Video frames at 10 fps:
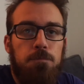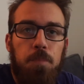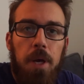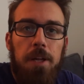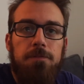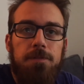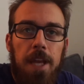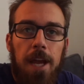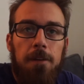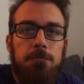But
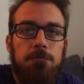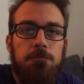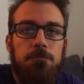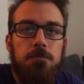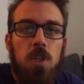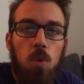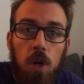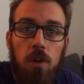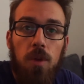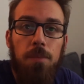yeah, we're
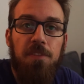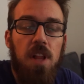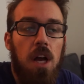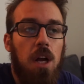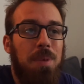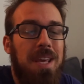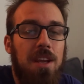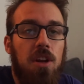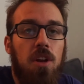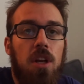going to wrap the vlog up
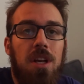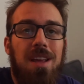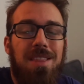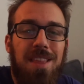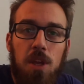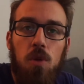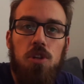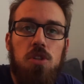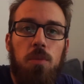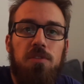here. Thank you all
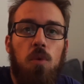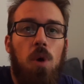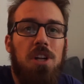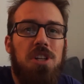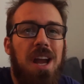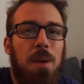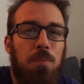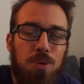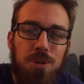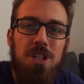so much for watching. I
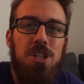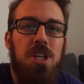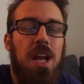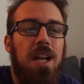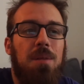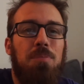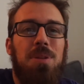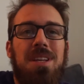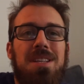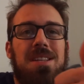appreciate it.
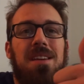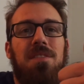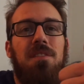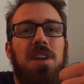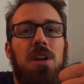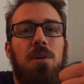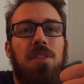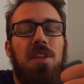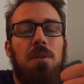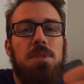Please give the video a
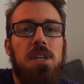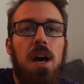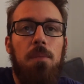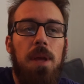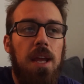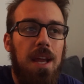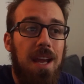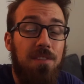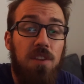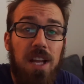thumbs up.
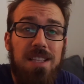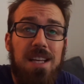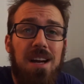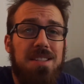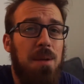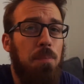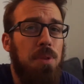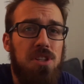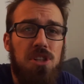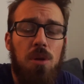And if you like the content,
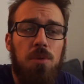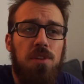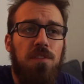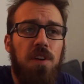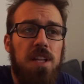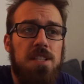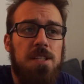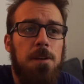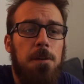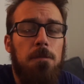please share it with your friends.